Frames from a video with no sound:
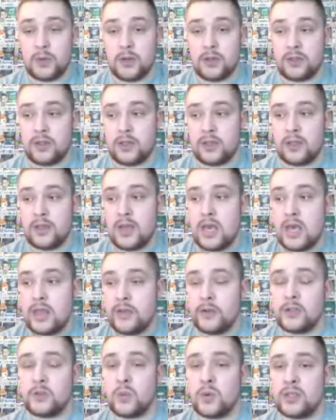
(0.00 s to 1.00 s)
it was worth it.
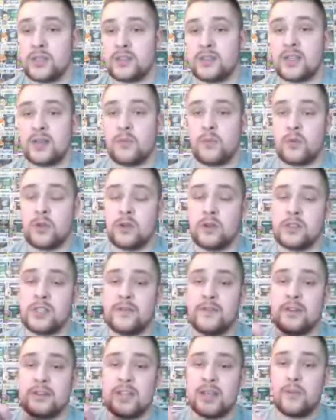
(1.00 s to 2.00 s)
There was
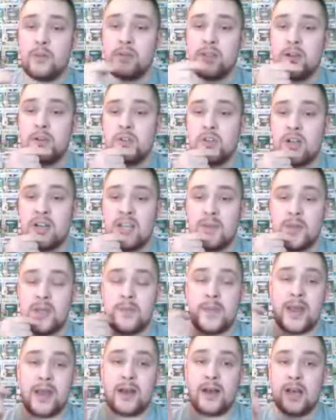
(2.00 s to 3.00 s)
even a time where they were trying to
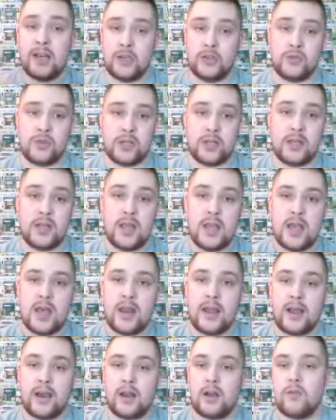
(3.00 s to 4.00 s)
get me to pay $100, and
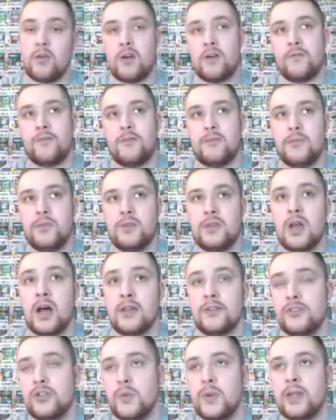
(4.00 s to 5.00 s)
I got around from
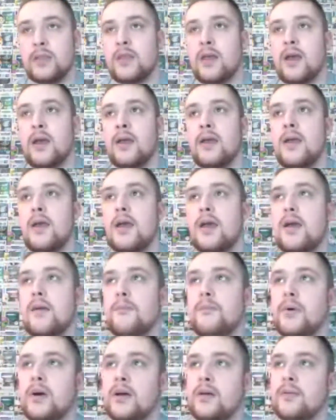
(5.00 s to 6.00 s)
not doing that.
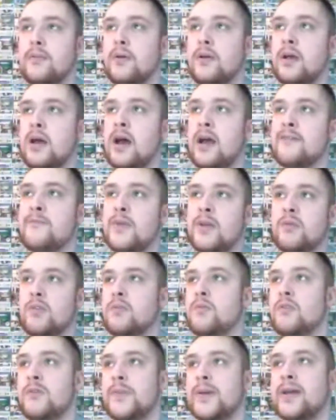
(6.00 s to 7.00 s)
But I've
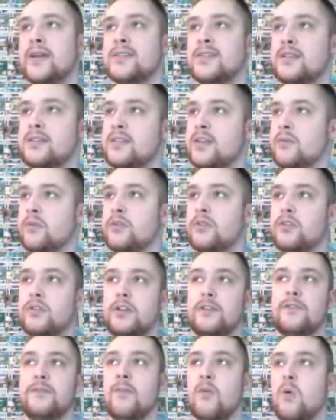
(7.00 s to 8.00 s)
been with Movie Pass since they were
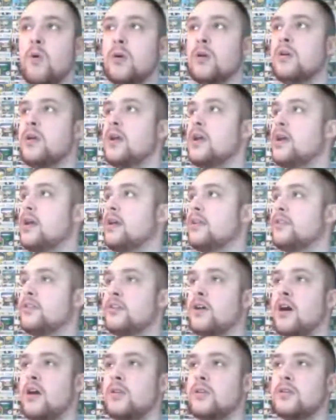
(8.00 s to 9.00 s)
$34,
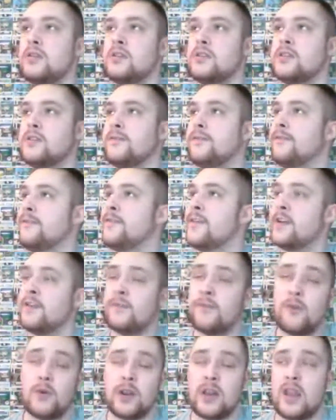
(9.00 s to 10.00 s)

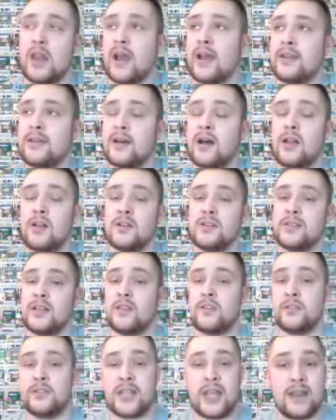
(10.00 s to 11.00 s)
$49.
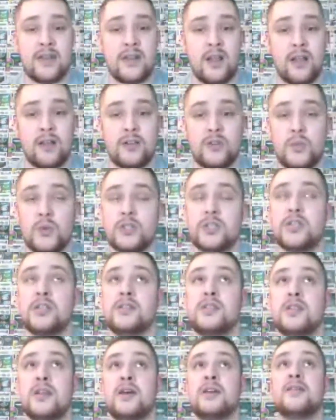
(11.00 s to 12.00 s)
Now they're $10, which
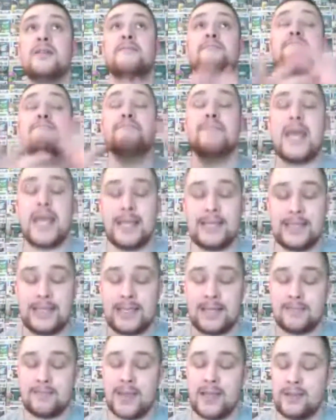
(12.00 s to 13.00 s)
is an
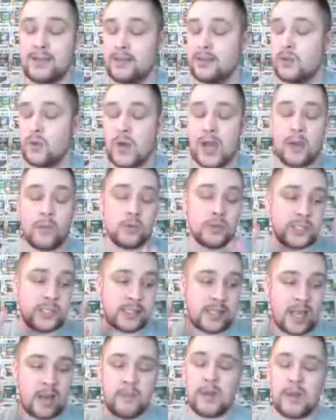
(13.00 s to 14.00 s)
amazing, amazing deal. I will
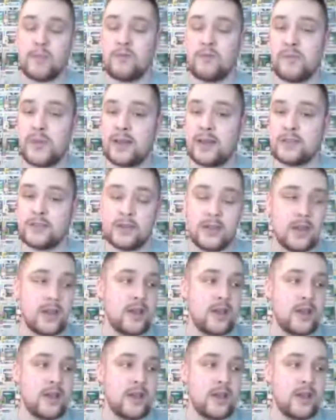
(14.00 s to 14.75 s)
stand by Movie Pass